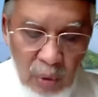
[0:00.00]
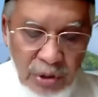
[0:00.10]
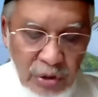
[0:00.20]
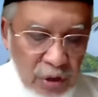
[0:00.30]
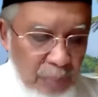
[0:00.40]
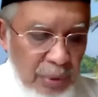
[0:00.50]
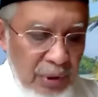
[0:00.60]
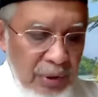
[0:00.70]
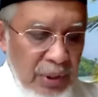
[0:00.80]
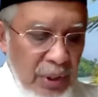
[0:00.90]
was
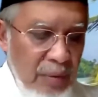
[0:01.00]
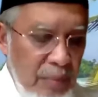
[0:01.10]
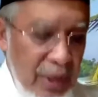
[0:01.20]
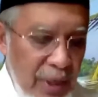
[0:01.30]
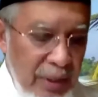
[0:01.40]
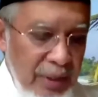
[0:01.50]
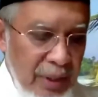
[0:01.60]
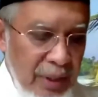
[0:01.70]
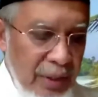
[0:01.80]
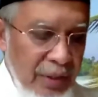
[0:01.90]
toppled
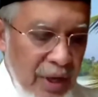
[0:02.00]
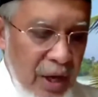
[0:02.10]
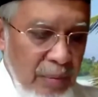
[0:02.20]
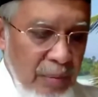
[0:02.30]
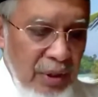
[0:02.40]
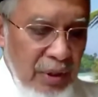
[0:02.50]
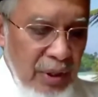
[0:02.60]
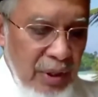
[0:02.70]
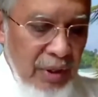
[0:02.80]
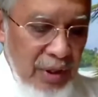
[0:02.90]
by the
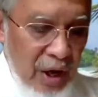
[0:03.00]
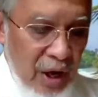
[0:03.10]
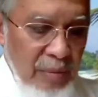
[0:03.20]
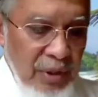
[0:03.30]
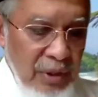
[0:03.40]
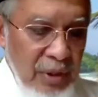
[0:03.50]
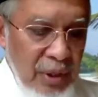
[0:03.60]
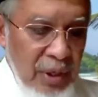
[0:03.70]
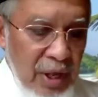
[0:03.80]
army